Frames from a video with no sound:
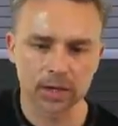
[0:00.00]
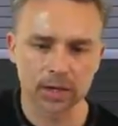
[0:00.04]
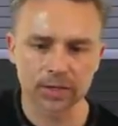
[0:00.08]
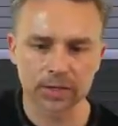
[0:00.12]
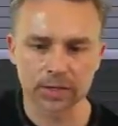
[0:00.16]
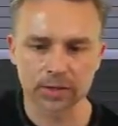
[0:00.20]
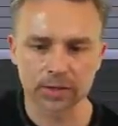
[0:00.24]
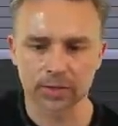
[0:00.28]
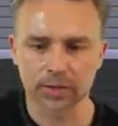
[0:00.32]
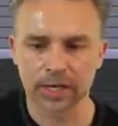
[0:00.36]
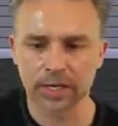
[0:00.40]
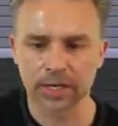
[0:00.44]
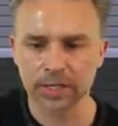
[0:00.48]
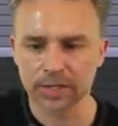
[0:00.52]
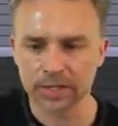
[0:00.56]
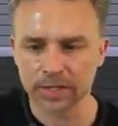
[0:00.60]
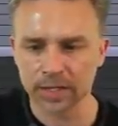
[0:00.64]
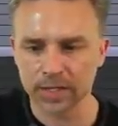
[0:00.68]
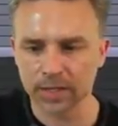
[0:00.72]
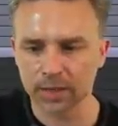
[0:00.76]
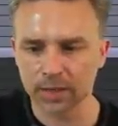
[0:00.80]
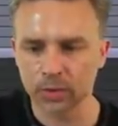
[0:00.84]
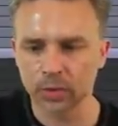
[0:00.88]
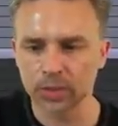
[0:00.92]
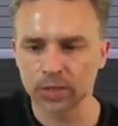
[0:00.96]
it or
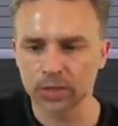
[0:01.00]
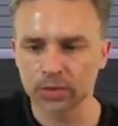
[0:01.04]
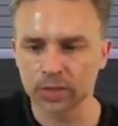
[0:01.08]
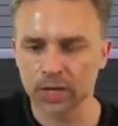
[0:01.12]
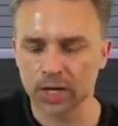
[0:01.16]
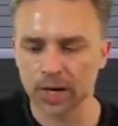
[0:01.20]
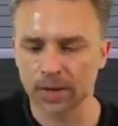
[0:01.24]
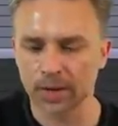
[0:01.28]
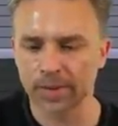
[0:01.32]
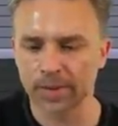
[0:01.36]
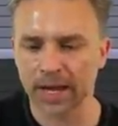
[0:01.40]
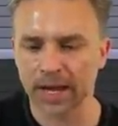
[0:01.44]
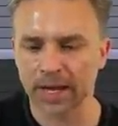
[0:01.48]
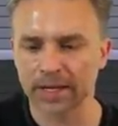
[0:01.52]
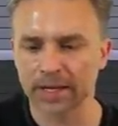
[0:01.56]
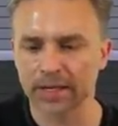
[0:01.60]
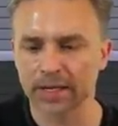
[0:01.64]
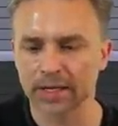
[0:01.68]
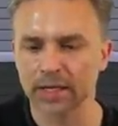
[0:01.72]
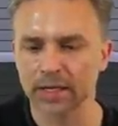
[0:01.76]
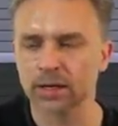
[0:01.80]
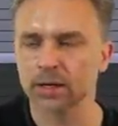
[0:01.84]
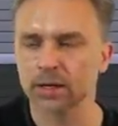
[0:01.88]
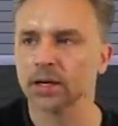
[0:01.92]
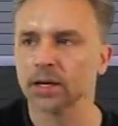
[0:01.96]
anything. When you come back in
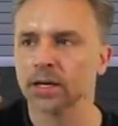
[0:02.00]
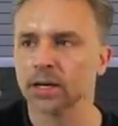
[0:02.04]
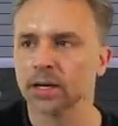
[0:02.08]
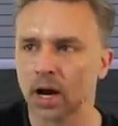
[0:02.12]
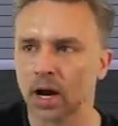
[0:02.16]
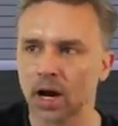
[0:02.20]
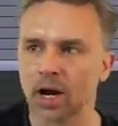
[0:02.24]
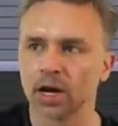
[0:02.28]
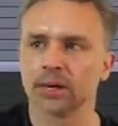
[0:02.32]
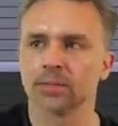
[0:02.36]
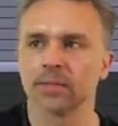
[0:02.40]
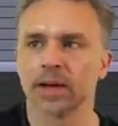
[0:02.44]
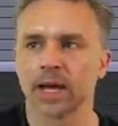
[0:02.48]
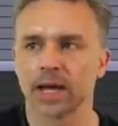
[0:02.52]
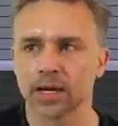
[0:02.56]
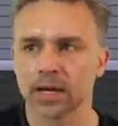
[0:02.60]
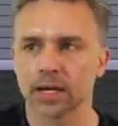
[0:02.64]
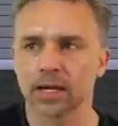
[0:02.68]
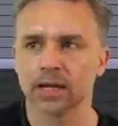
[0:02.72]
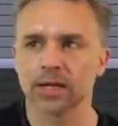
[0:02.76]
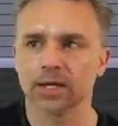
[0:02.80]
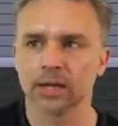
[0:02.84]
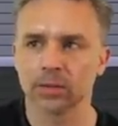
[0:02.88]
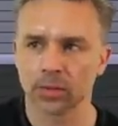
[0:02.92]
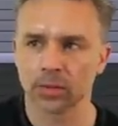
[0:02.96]
here, it
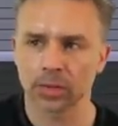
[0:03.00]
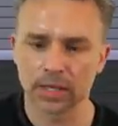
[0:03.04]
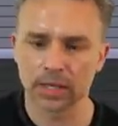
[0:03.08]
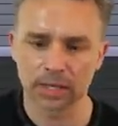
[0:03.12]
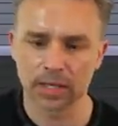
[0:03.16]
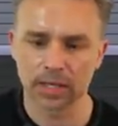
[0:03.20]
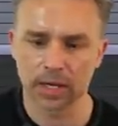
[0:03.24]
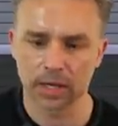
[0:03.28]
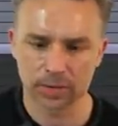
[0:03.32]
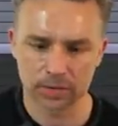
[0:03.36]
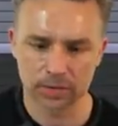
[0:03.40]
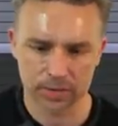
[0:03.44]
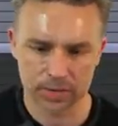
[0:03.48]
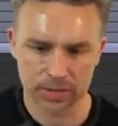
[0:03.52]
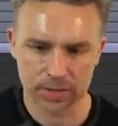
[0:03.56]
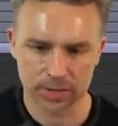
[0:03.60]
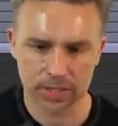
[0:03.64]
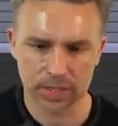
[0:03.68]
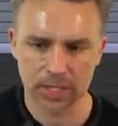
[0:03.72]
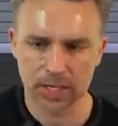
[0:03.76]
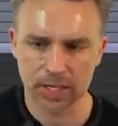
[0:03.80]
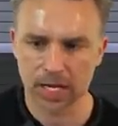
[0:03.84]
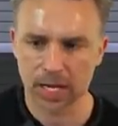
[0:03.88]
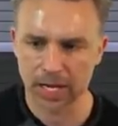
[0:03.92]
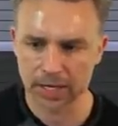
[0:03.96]
automatically reloads,
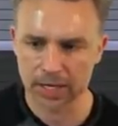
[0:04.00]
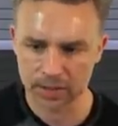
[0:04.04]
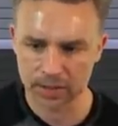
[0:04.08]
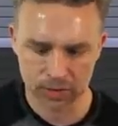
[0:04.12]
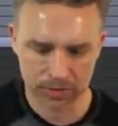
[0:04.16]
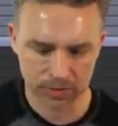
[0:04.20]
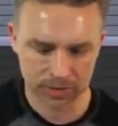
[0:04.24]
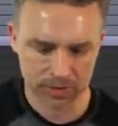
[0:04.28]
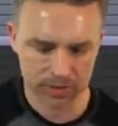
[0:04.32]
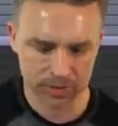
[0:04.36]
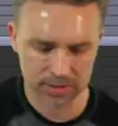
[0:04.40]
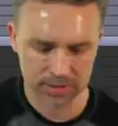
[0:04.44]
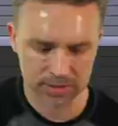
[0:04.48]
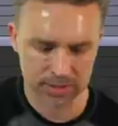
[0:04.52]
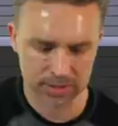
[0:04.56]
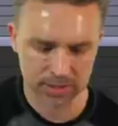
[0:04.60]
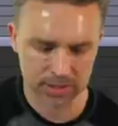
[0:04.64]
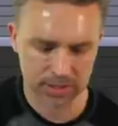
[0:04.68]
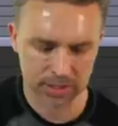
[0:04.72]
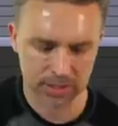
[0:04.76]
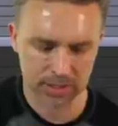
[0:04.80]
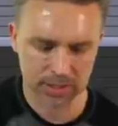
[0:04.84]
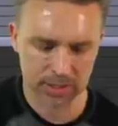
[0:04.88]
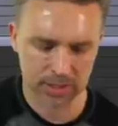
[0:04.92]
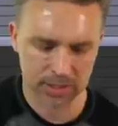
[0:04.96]
as you can
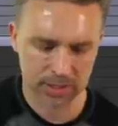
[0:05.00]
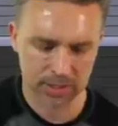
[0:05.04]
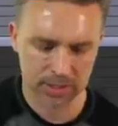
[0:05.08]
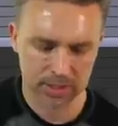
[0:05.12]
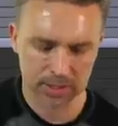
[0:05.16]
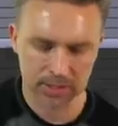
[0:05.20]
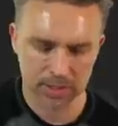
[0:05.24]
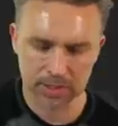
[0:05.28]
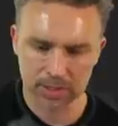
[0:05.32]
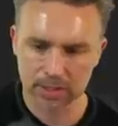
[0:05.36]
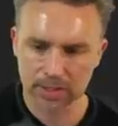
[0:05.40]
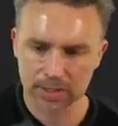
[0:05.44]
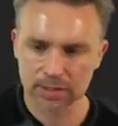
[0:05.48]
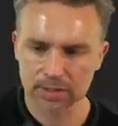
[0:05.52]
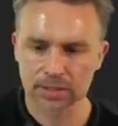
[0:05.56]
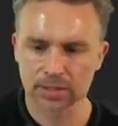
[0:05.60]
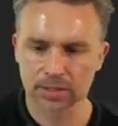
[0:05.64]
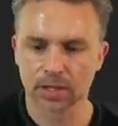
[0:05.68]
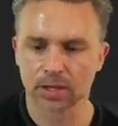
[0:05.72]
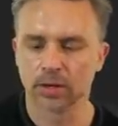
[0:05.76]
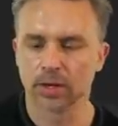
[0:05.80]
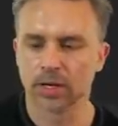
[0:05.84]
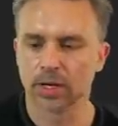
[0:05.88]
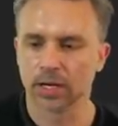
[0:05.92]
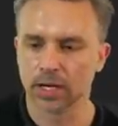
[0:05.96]
see.
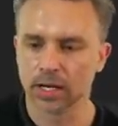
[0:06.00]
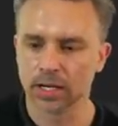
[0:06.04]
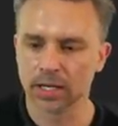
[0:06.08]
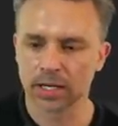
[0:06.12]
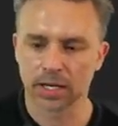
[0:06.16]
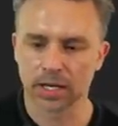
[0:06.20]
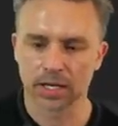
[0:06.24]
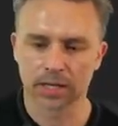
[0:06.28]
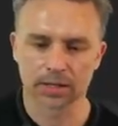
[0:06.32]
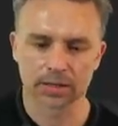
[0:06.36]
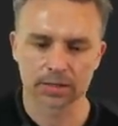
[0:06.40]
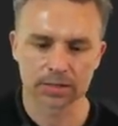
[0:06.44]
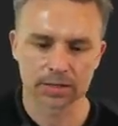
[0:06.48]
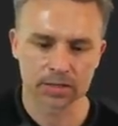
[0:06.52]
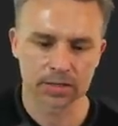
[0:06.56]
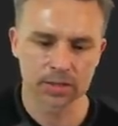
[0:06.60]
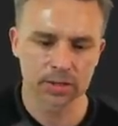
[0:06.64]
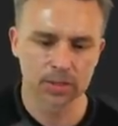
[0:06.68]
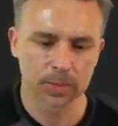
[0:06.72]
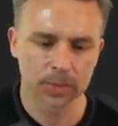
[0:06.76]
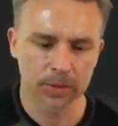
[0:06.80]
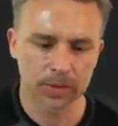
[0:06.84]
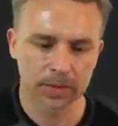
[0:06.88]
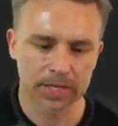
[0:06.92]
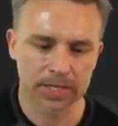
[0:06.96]
So again,
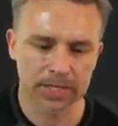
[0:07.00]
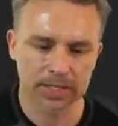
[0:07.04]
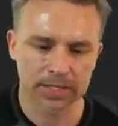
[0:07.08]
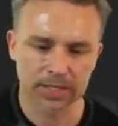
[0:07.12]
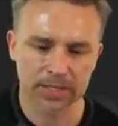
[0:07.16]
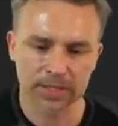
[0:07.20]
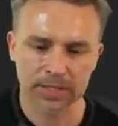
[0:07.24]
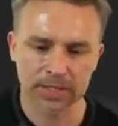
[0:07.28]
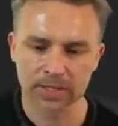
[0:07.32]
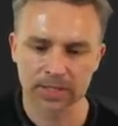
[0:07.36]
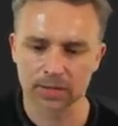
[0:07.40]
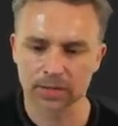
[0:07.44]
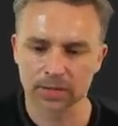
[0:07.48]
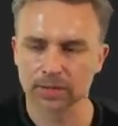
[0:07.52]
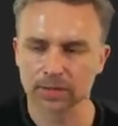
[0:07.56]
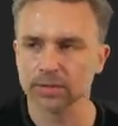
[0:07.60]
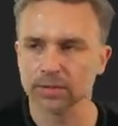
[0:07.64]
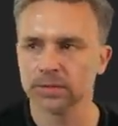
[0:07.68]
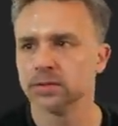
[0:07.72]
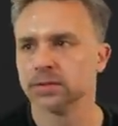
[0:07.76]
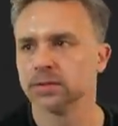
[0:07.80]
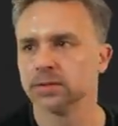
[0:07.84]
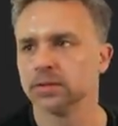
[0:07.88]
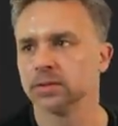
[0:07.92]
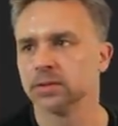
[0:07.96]
super easy to do,
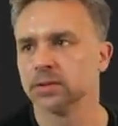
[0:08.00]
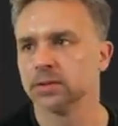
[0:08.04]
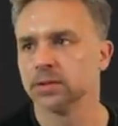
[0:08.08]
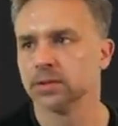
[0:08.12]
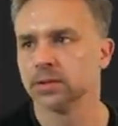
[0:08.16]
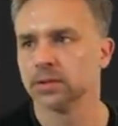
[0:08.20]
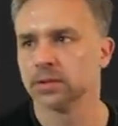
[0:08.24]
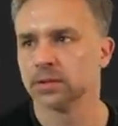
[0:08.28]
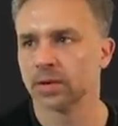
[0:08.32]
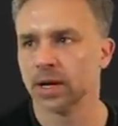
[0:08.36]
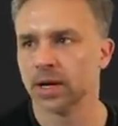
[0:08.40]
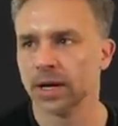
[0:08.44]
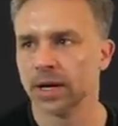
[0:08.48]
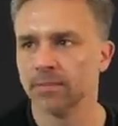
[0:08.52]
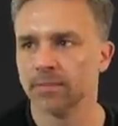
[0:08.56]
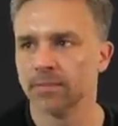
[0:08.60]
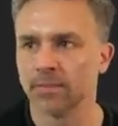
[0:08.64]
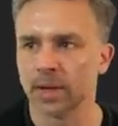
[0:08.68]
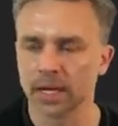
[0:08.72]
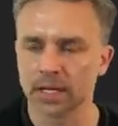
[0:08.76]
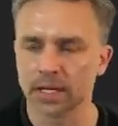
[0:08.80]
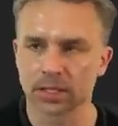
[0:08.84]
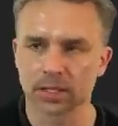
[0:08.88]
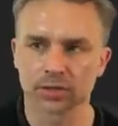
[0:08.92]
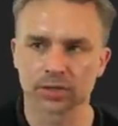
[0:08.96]
right?
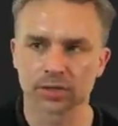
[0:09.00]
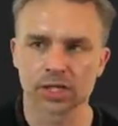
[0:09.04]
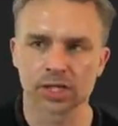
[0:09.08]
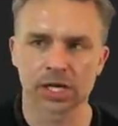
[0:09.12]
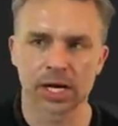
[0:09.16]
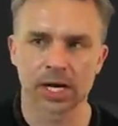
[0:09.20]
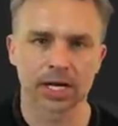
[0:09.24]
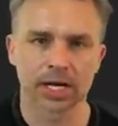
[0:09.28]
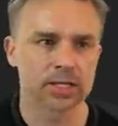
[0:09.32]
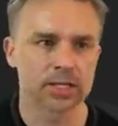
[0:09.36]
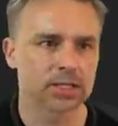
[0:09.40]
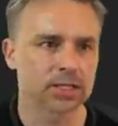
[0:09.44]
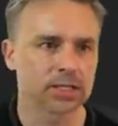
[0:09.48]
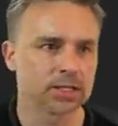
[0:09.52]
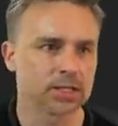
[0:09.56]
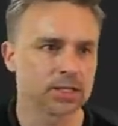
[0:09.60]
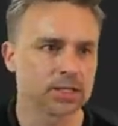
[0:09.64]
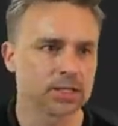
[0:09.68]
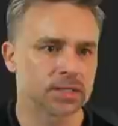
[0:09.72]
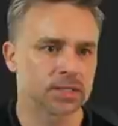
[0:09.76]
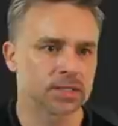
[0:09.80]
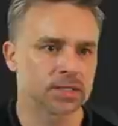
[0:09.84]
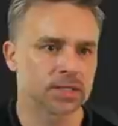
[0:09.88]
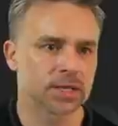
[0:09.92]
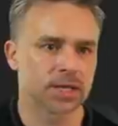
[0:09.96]
Make your
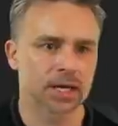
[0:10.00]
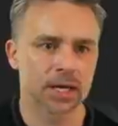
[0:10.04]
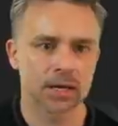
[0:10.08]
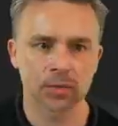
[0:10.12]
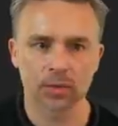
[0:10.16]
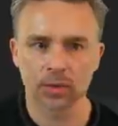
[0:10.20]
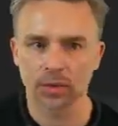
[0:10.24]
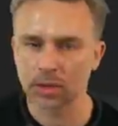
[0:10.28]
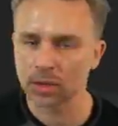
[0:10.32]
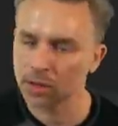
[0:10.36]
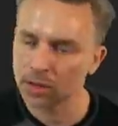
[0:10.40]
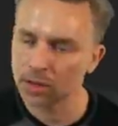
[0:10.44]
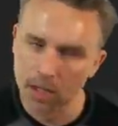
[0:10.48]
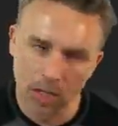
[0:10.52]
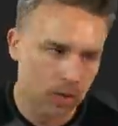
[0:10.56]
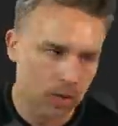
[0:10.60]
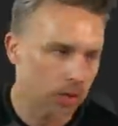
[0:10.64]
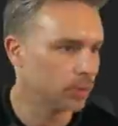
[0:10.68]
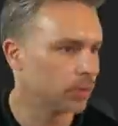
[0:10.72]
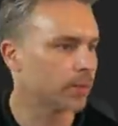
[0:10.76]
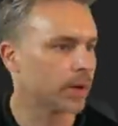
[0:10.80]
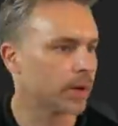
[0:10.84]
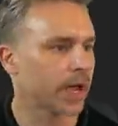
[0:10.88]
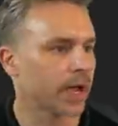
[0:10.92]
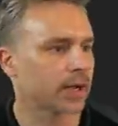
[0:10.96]
changes. They will
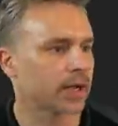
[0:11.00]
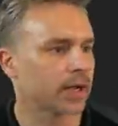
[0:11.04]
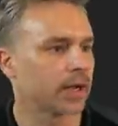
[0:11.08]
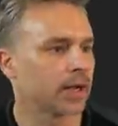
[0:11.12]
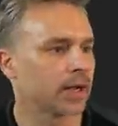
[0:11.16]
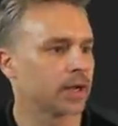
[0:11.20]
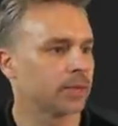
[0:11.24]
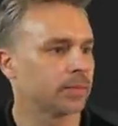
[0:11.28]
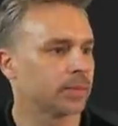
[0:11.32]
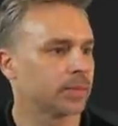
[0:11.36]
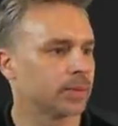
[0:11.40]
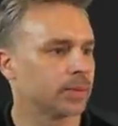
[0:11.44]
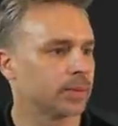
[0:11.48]
load back up